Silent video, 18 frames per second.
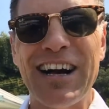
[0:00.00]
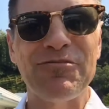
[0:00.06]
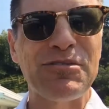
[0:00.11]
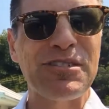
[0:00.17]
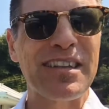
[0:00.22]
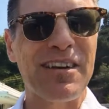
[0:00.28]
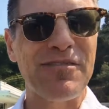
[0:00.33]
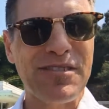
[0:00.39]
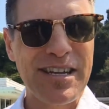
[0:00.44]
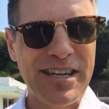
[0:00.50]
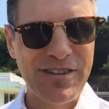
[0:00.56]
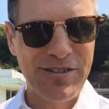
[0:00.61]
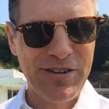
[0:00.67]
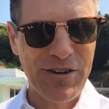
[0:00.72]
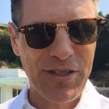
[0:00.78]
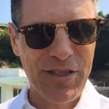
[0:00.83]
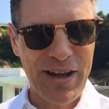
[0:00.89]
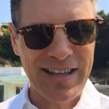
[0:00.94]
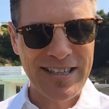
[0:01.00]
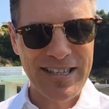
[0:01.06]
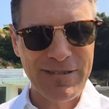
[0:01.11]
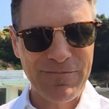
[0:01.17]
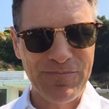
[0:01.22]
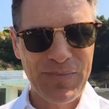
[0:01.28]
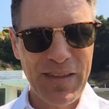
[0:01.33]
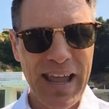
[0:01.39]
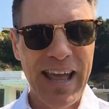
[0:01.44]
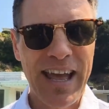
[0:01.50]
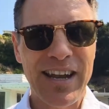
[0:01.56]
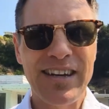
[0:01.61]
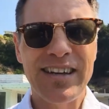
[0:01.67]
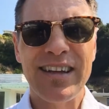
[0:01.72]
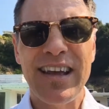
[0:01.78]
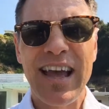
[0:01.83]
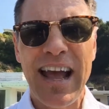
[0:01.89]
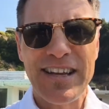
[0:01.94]
Would love to hear your thoughts.
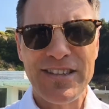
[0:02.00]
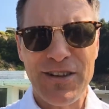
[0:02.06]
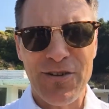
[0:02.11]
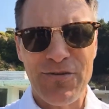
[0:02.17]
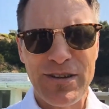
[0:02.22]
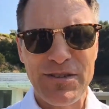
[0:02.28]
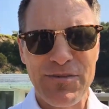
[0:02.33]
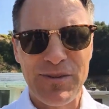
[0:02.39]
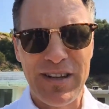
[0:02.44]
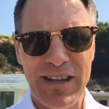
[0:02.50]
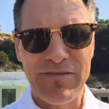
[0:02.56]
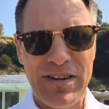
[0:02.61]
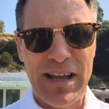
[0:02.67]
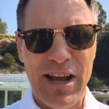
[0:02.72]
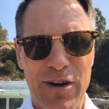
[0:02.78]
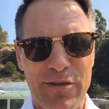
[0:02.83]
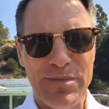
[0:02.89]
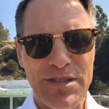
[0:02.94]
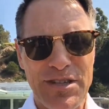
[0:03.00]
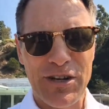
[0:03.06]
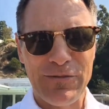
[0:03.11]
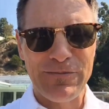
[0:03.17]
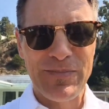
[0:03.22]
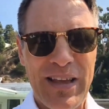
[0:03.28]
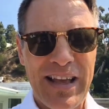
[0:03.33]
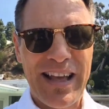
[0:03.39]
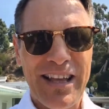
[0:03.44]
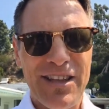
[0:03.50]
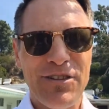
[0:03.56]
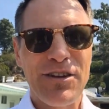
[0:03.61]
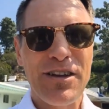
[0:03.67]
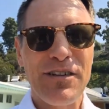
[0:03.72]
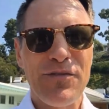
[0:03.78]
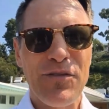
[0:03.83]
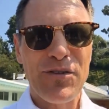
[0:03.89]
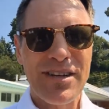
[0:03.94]
And as always, would love to help. So
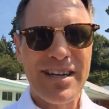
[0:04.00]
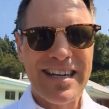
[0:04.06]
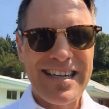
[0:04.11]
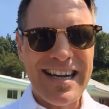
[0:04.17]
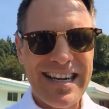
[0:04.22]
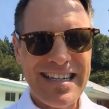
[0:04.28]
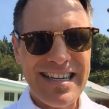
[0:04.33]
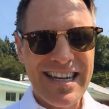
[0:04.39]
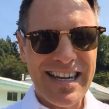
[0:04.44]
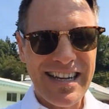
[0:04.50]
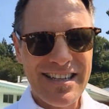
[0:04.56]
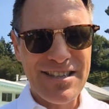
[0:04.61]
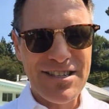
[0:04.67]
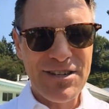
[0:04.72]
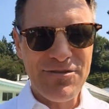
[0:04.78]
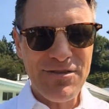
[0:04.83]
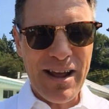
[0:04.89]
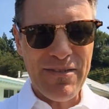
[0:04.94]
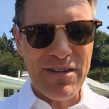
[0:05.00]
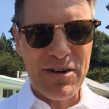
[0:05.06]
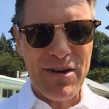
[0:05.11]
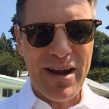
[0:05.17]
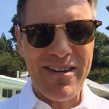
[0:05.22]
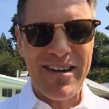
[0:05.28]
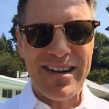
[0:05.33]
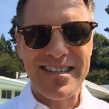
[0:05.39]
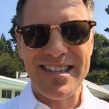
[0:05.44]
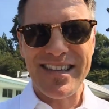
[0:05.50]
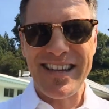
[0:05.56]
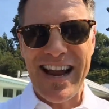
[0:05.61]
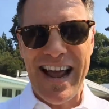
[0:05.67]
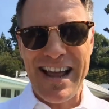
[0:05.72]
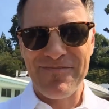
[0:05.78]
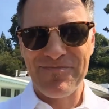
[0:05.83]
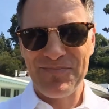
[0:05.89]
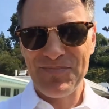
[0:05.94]
looking forward to connecting again soon. Have a great rest of the
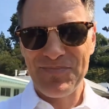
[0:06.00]
day.